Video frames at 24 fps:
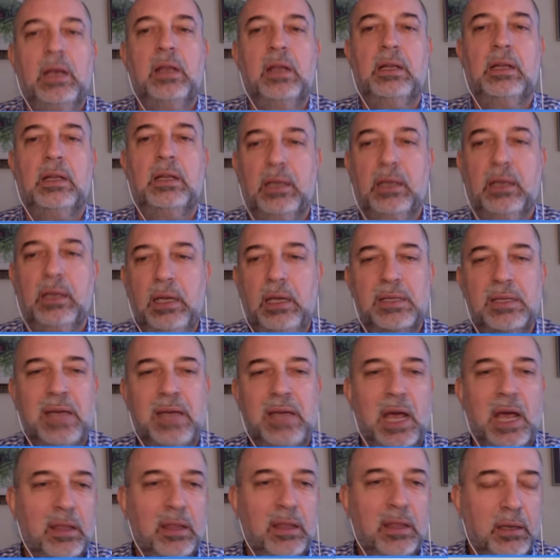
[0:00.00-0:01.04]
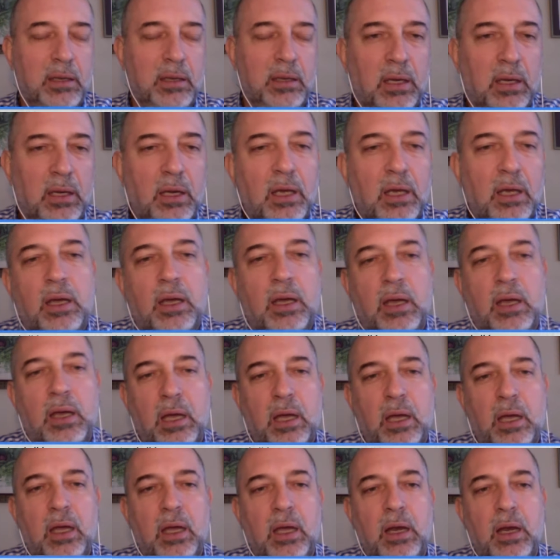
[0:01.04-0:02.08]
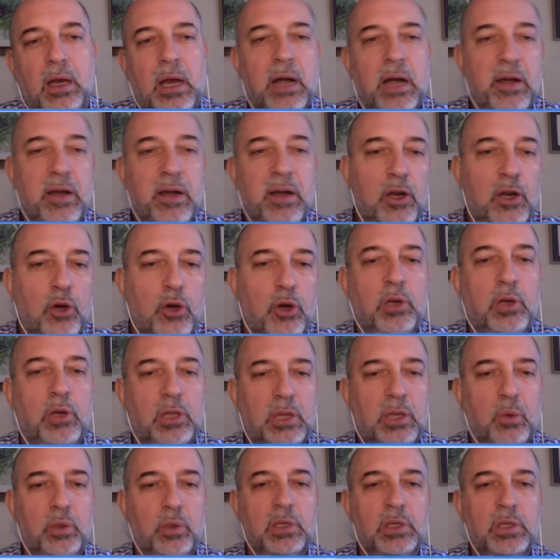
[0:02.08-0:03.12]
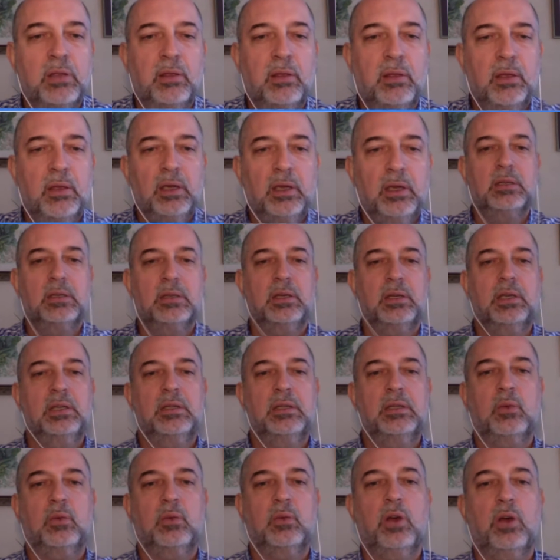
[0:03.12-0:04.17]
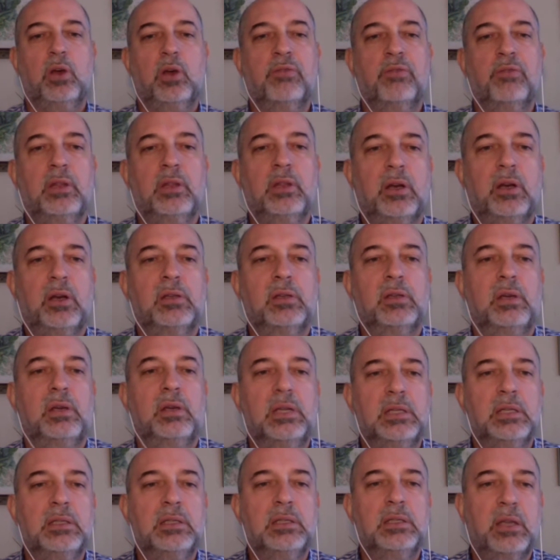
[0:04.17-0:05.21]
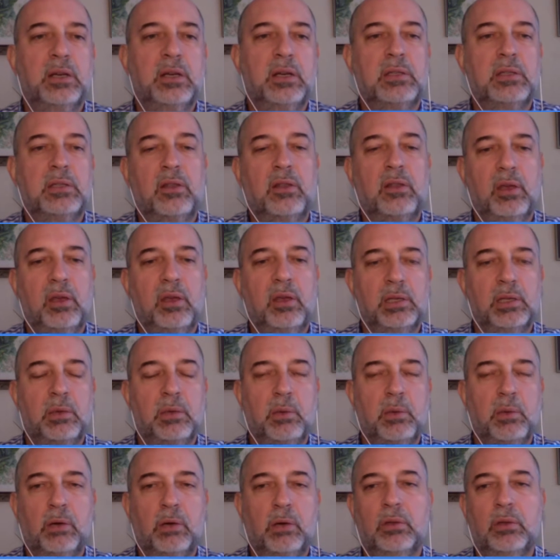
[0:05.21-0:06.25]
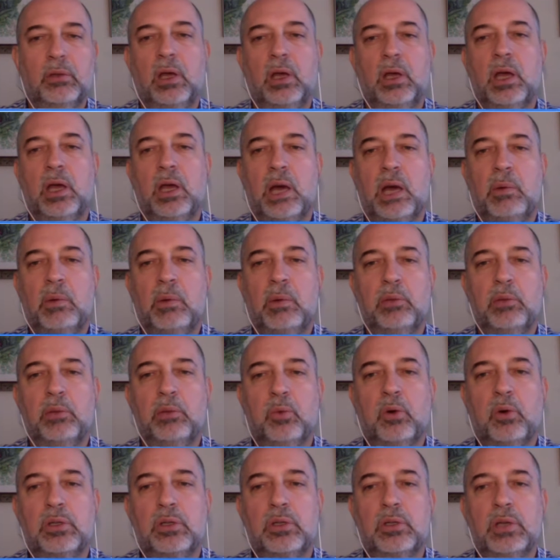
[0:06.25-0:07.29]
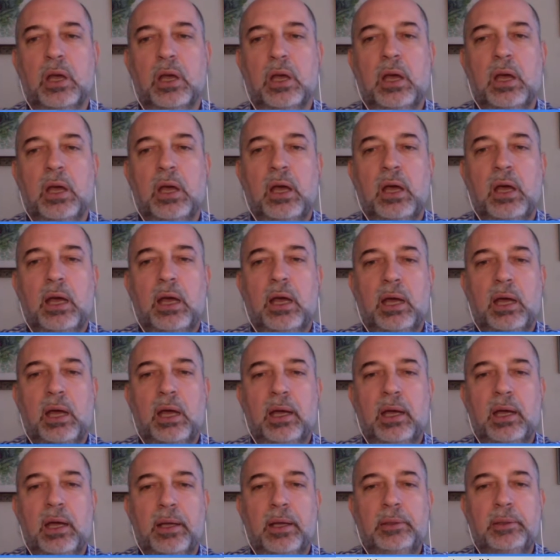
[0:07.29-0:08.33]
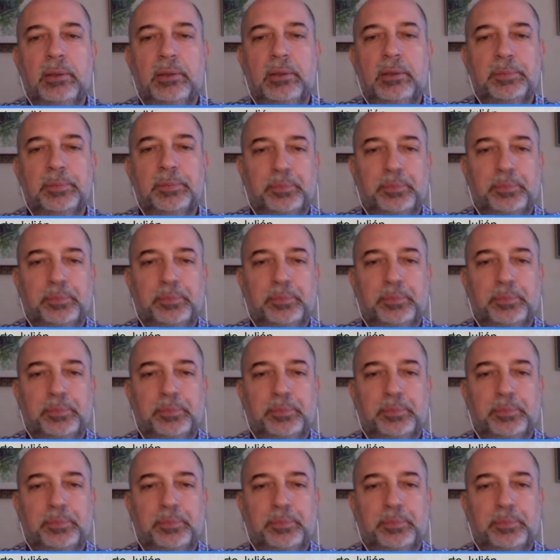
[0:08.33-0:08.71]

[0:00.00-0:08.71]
inside the learning community, which I think is one of the interesting things about MOOCs. And